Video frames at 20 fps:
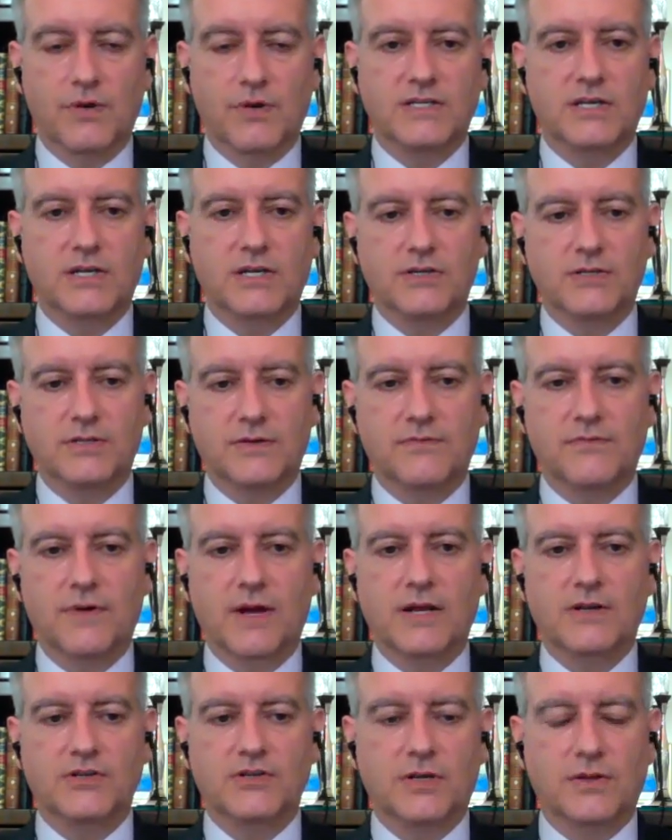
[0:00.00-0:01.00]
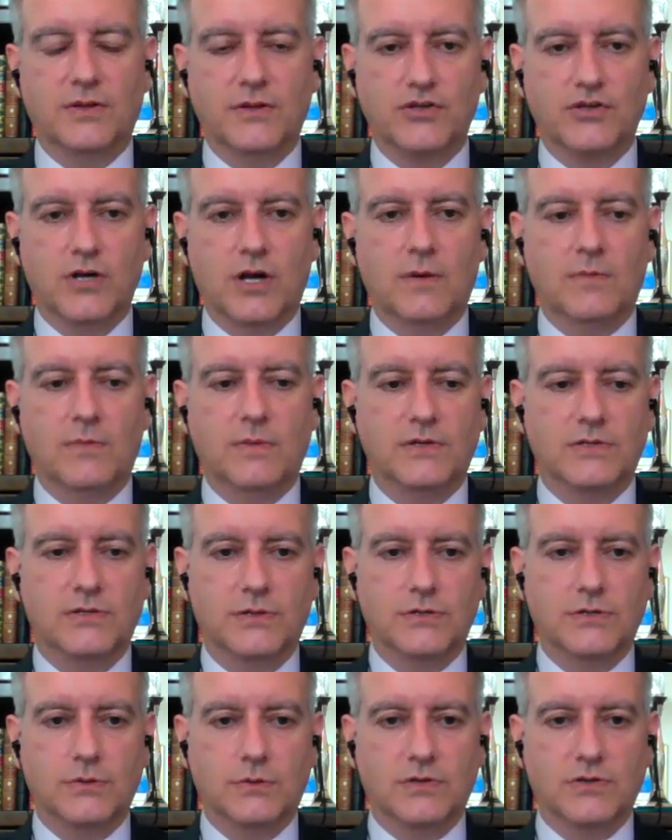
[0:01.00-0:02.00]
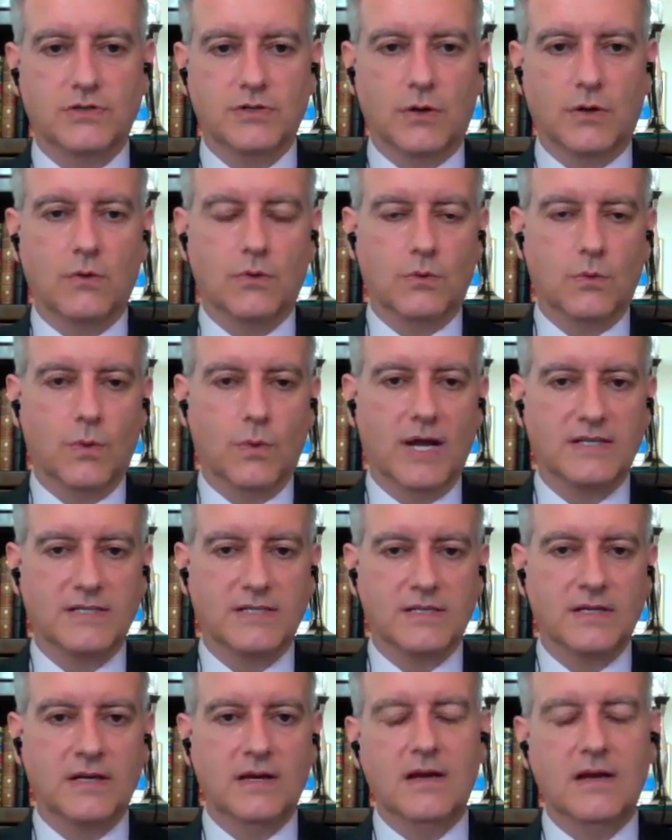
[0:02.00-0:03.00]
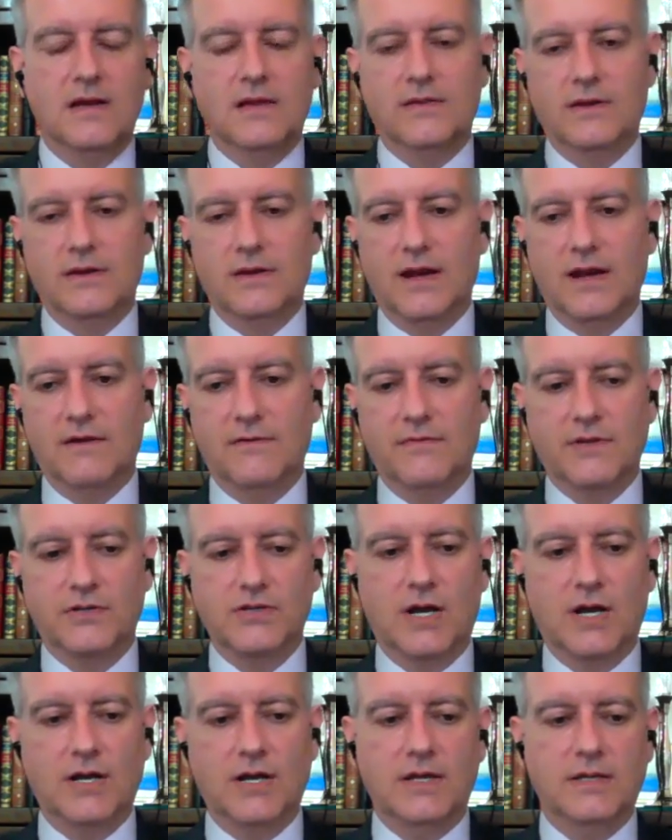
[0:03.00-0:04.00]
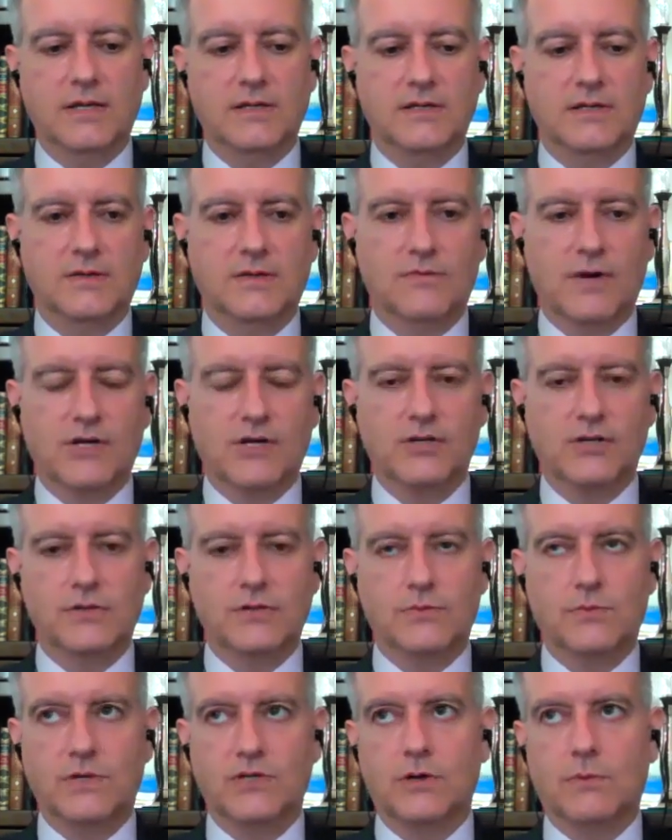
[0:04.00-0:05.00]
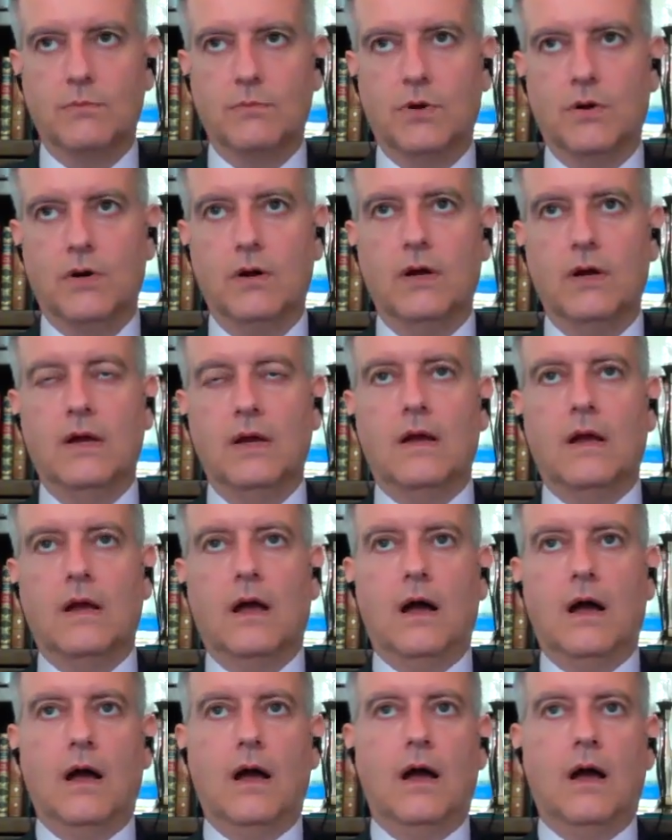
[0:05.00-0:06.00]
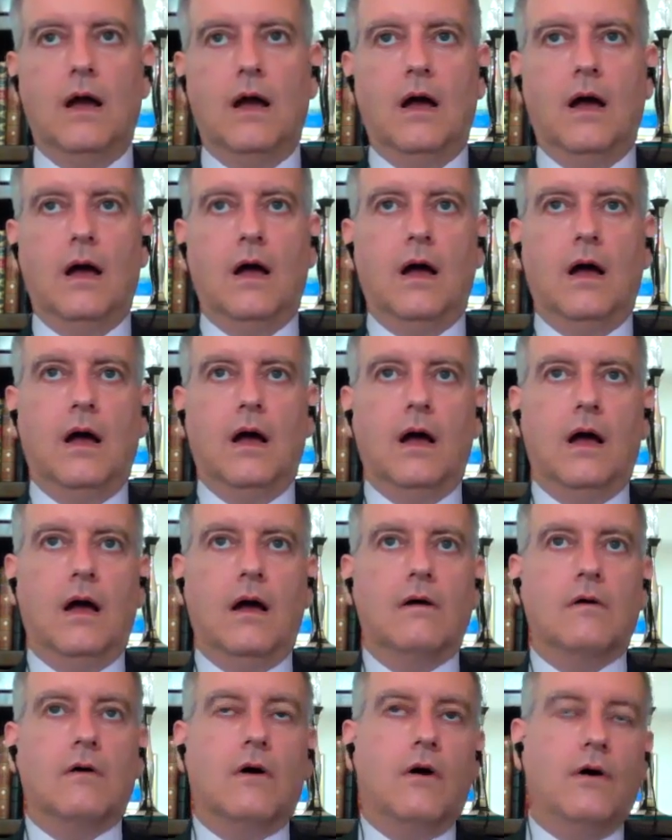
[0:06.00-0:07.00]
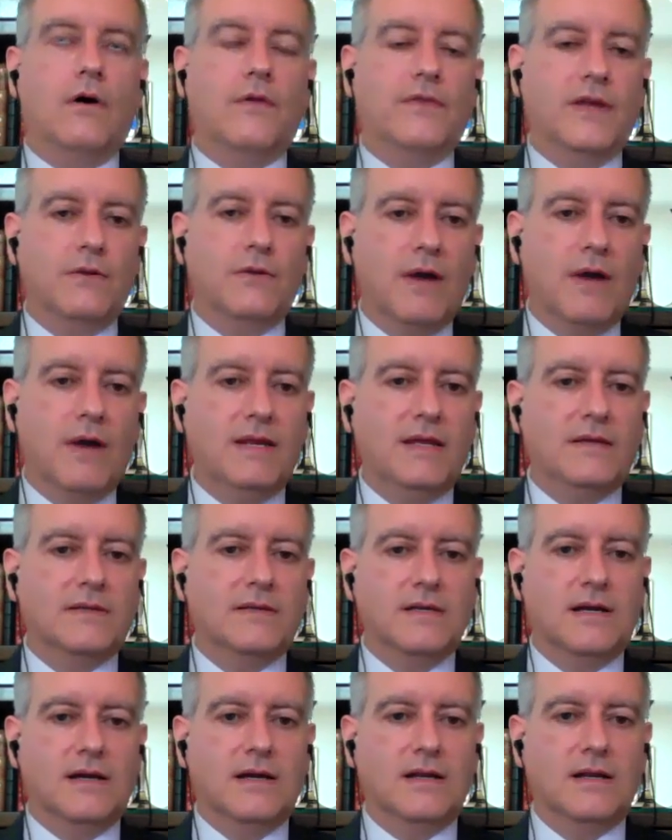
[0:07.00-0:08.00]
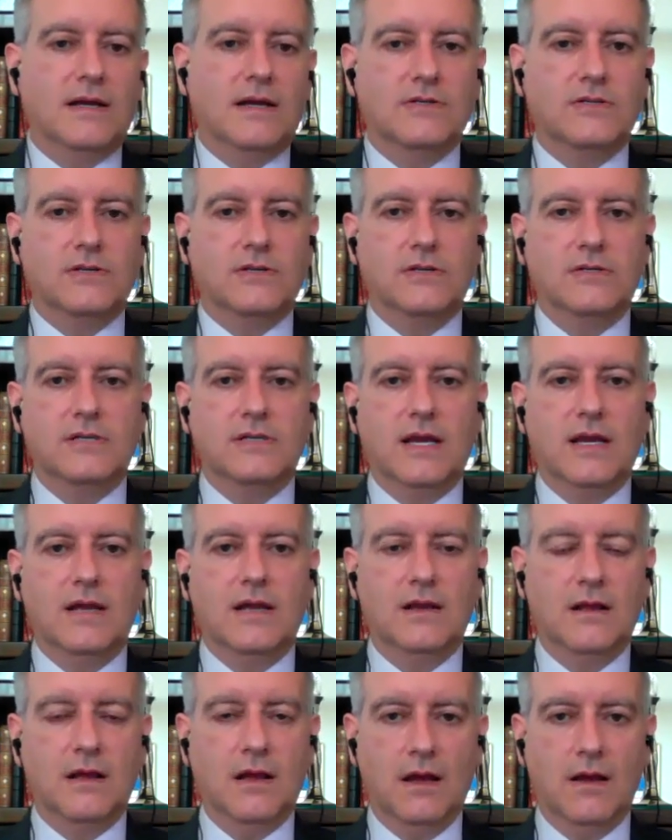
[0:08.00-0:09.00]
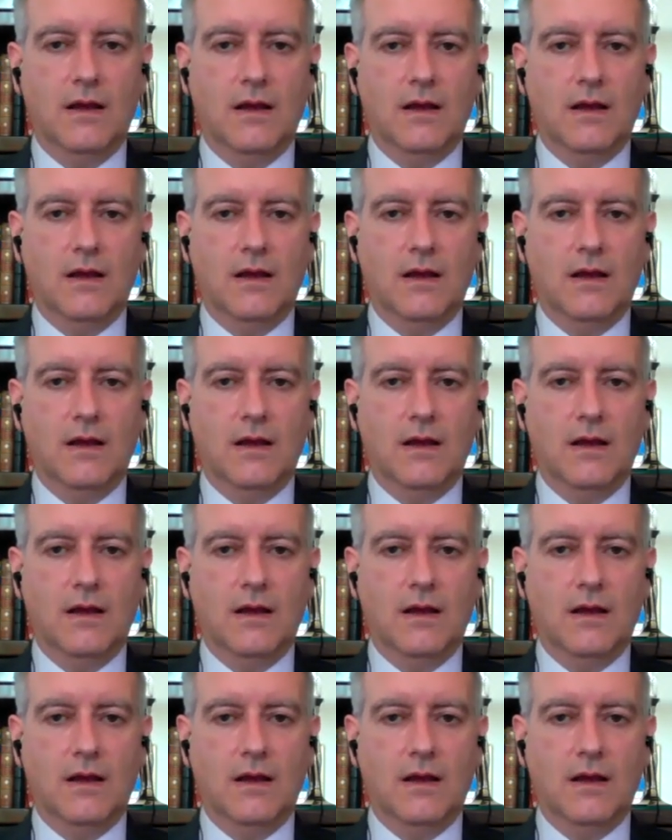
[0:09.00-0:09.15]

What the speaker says: British, the French, and the Germans, the sort of so-called West. Then you have the Chinese and the Russians, which are more on the Iranian side, let's just say.